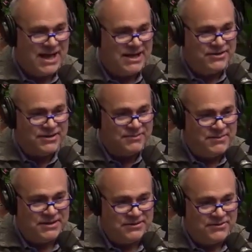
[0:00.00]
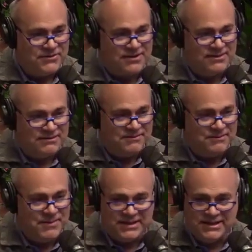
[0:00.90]
And you're in the middle trying to
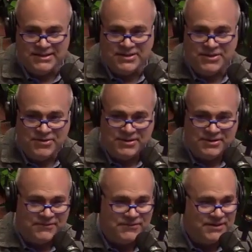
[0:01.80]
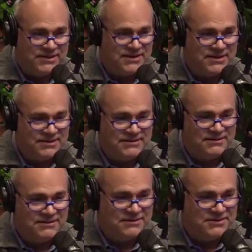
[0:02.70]
make these two conflicting,